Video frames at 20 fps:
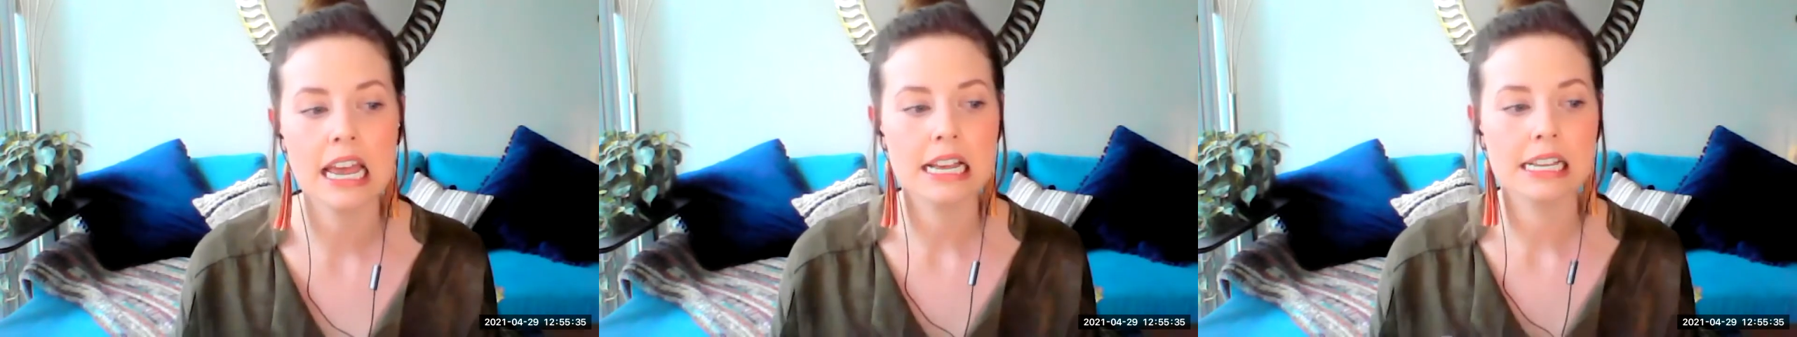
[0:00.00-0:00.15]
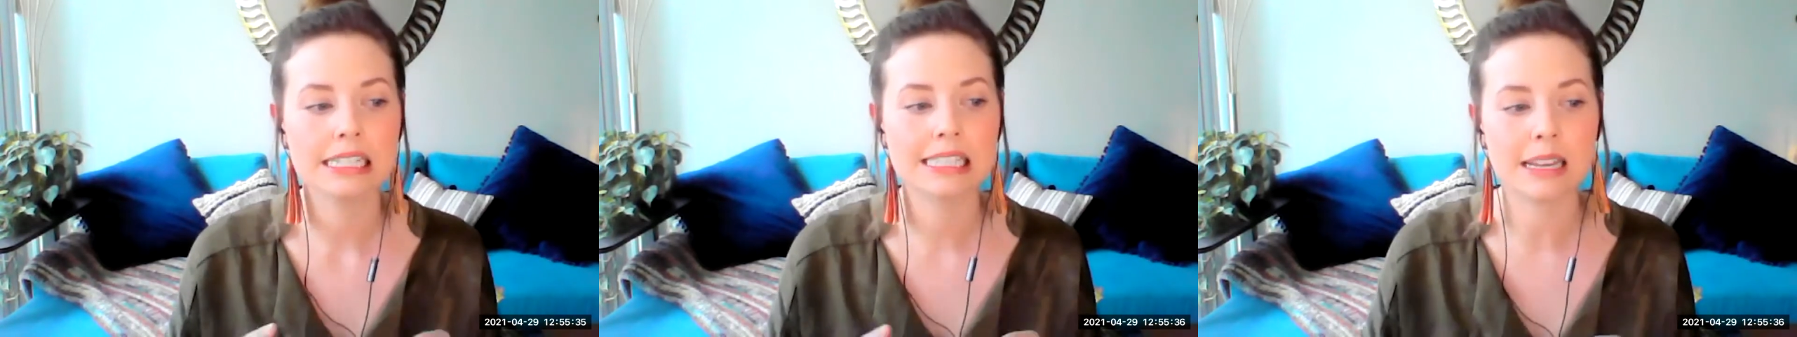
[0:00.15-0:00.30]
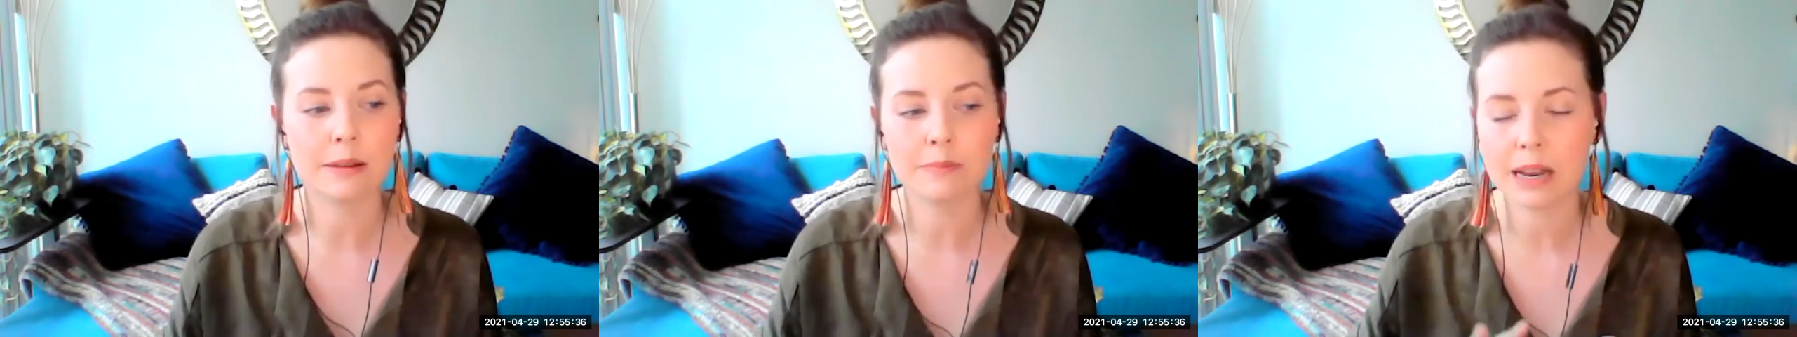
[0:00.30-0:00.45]

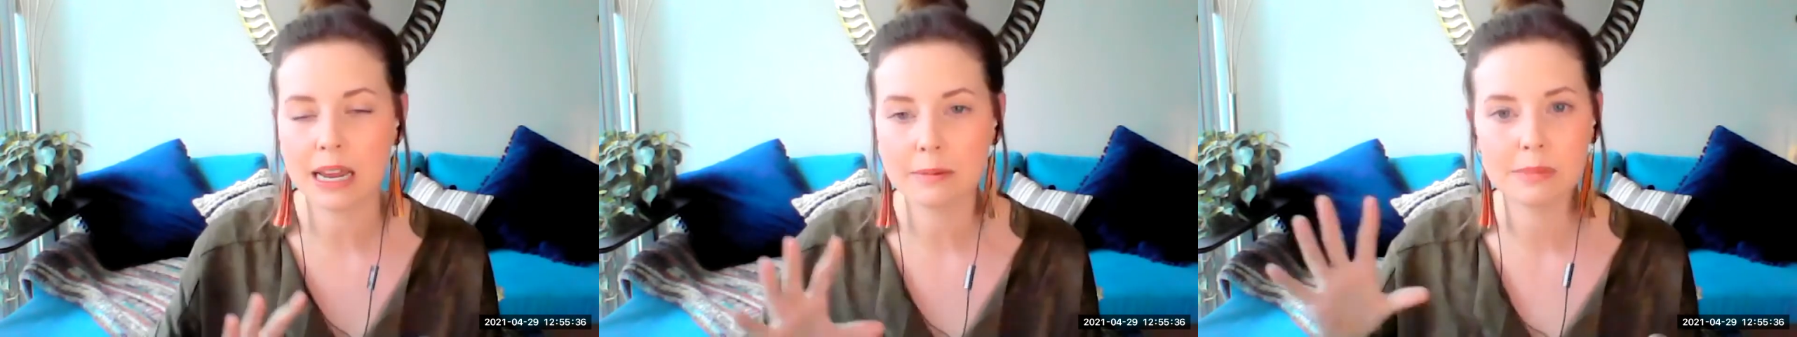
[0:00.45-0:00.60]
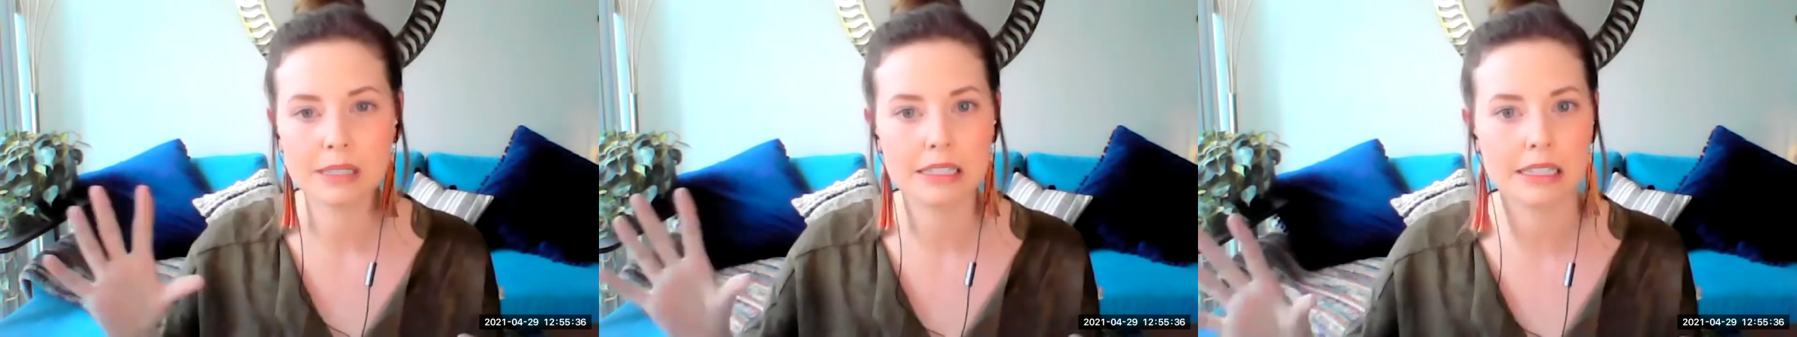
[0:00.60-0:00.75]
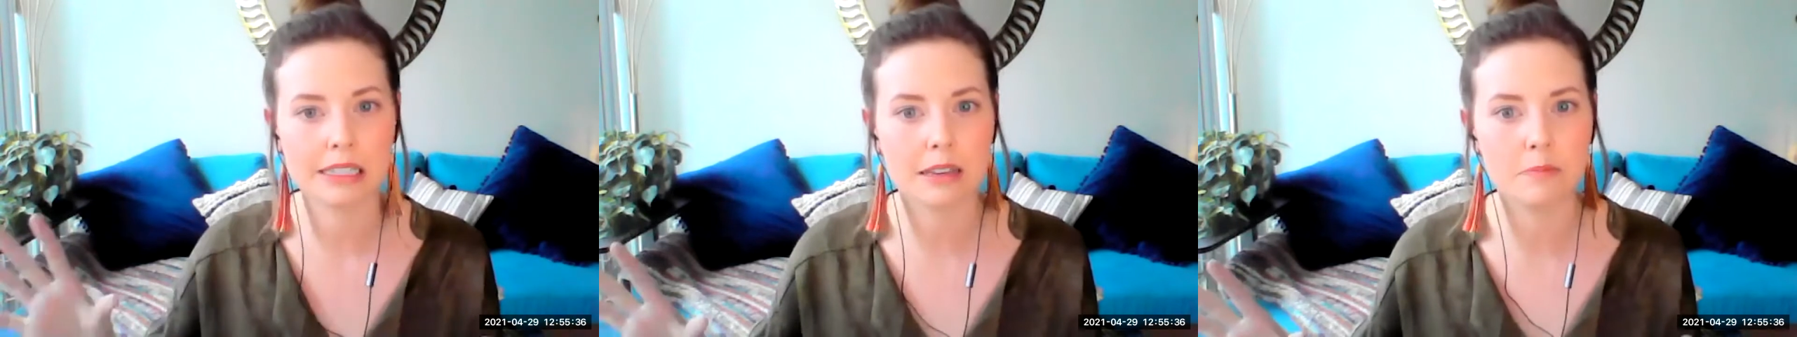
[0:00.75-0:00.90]

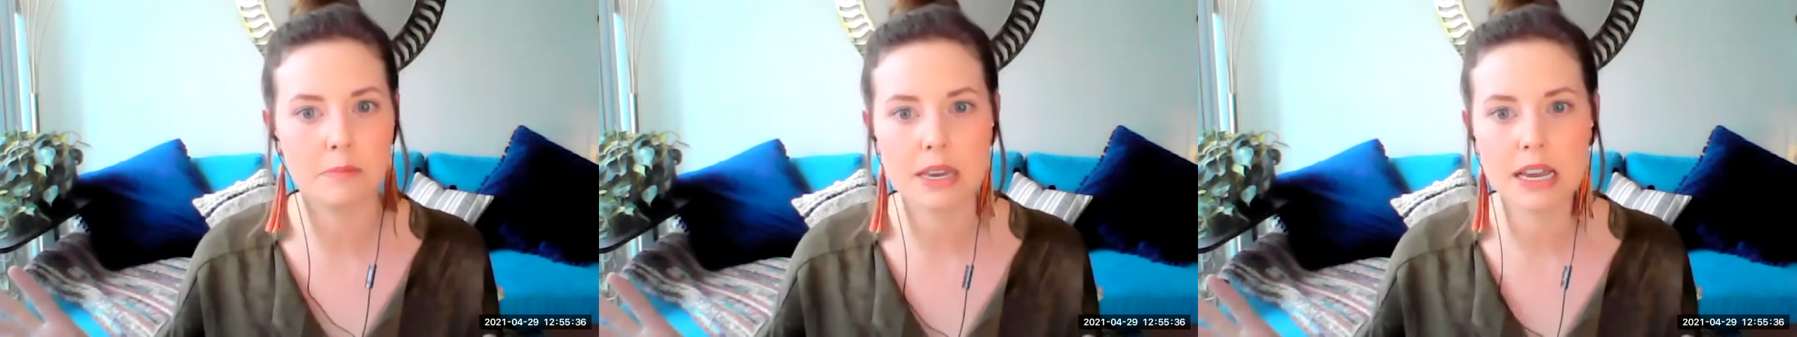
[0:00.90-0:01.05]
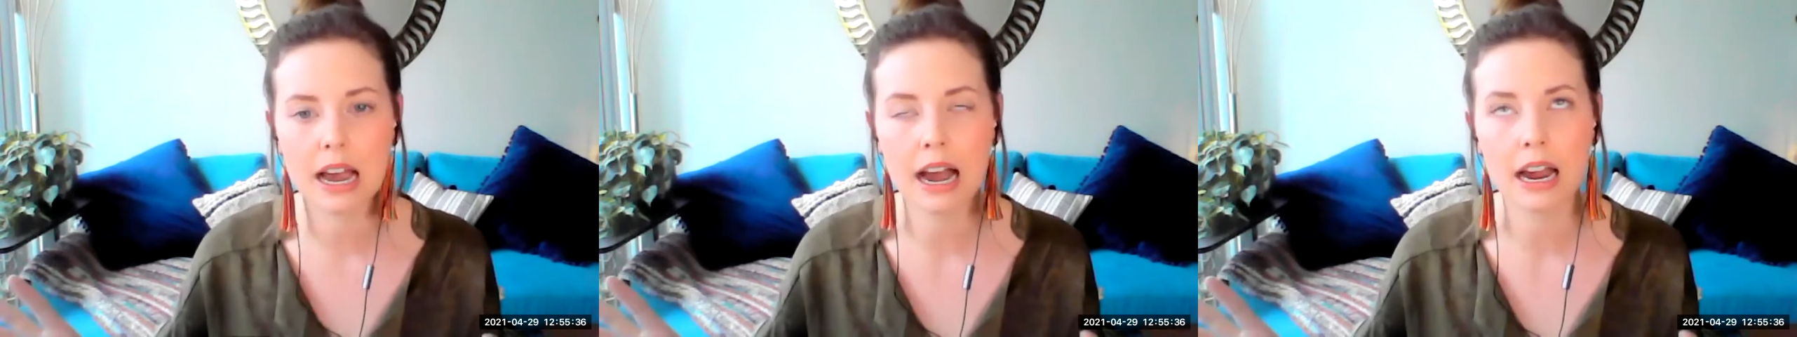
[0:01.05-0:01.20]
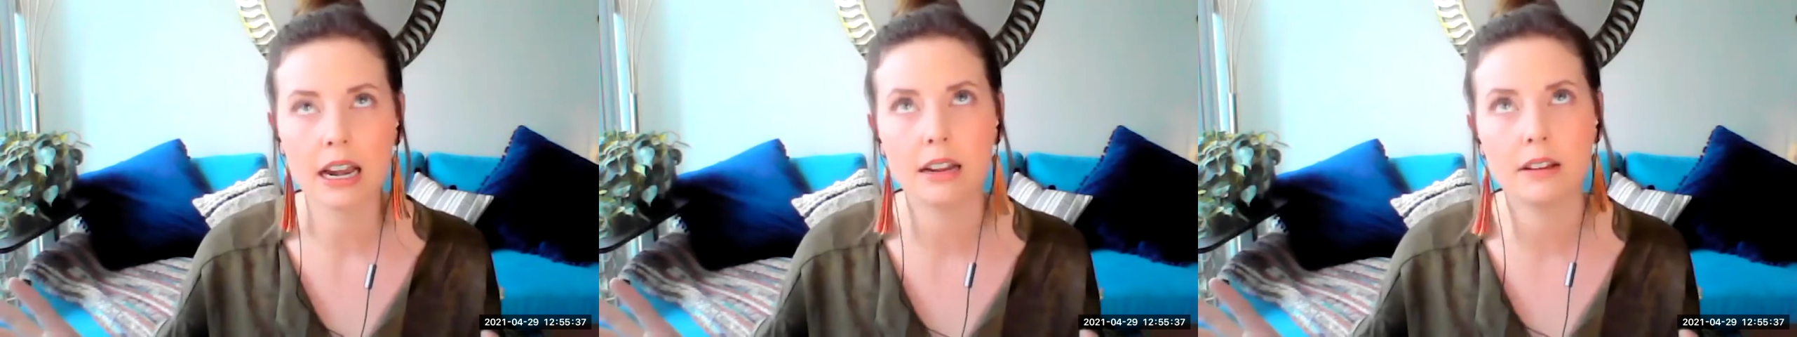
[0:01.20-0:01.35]
Sometimes this can be
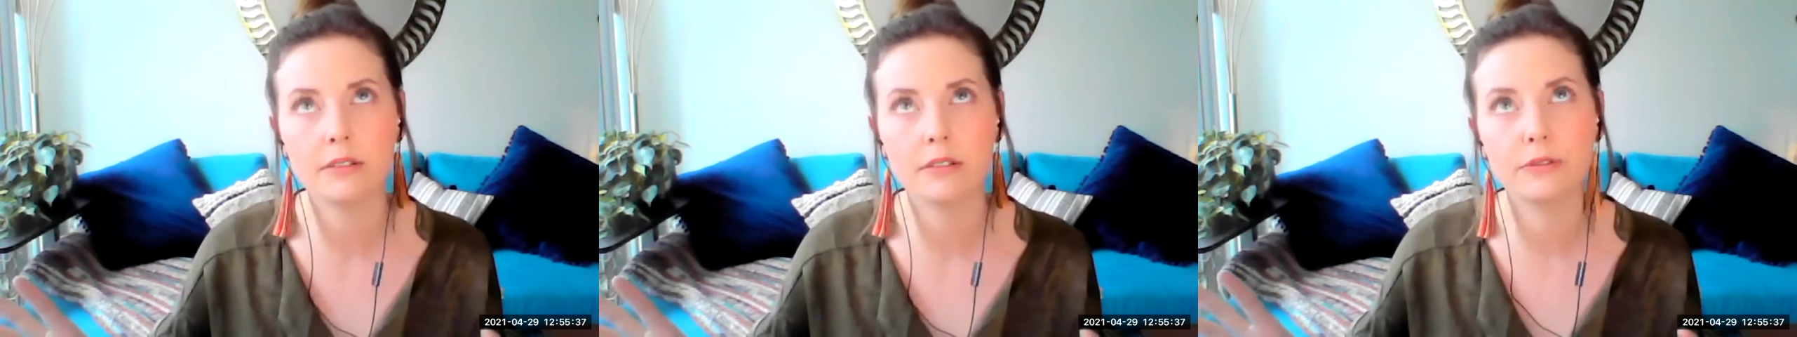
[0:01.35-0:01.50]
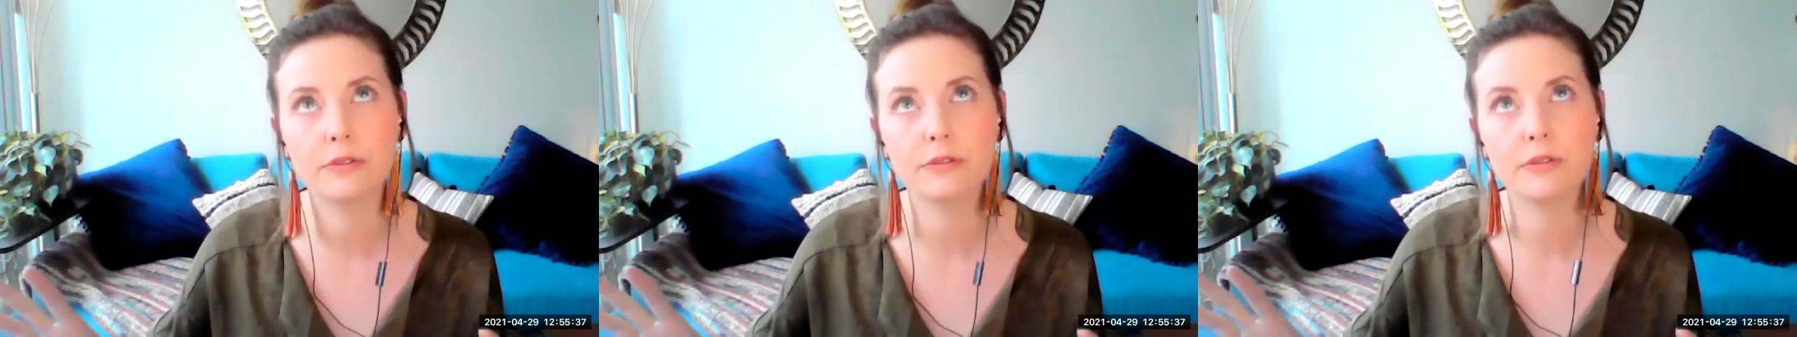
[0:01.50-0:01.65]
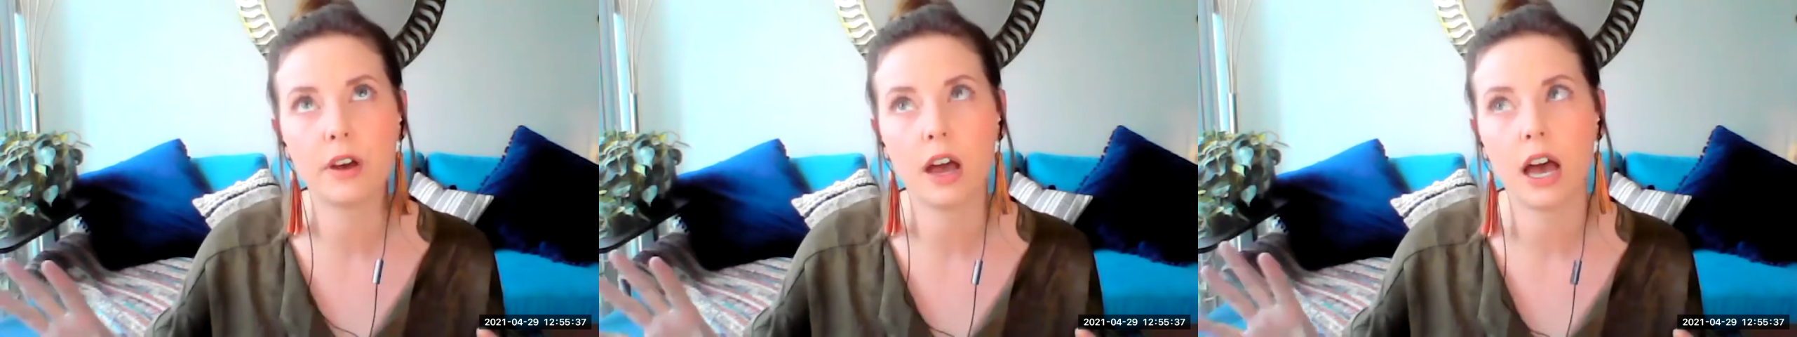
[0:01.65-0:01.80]
kind
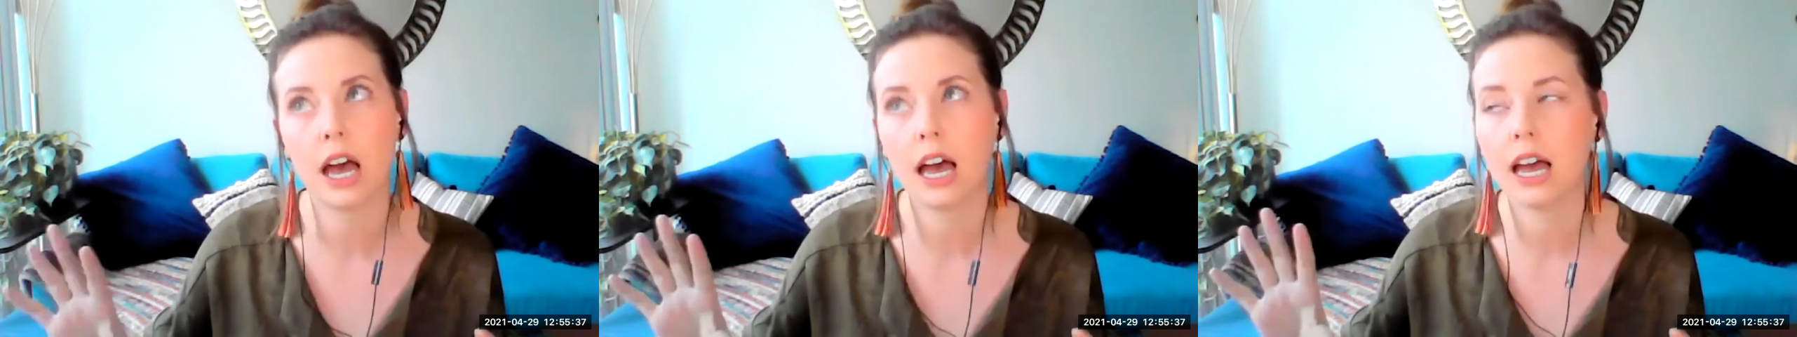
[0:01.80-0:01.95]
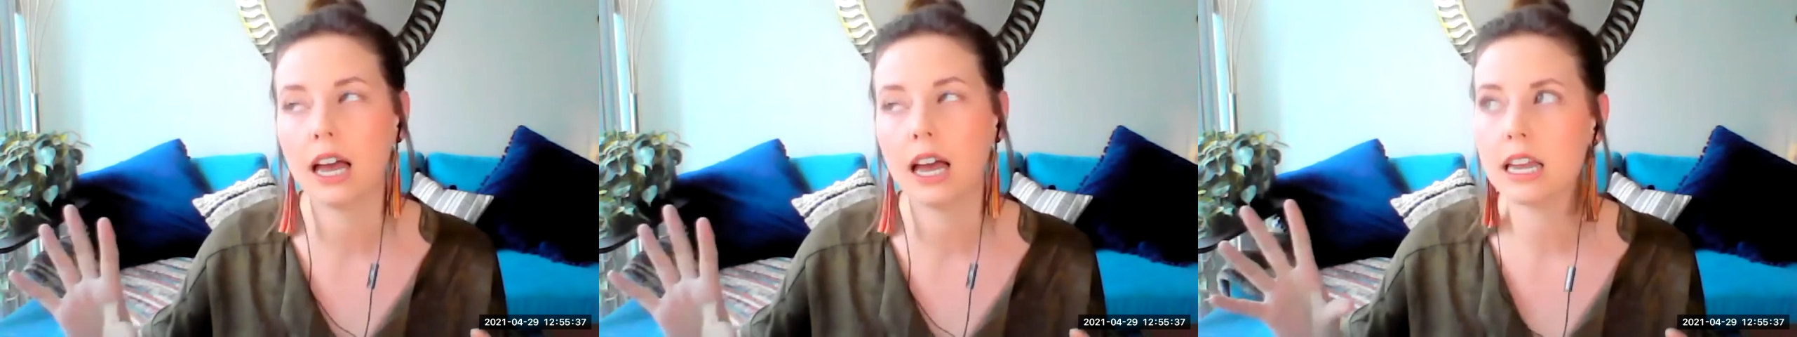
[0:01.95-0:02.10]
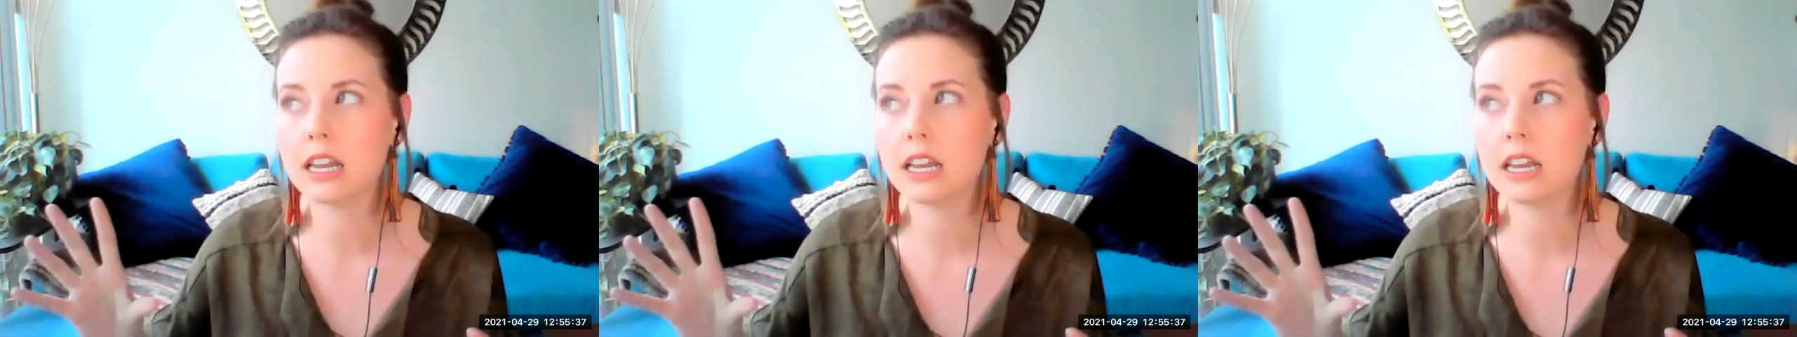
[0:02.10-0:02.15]
of uh,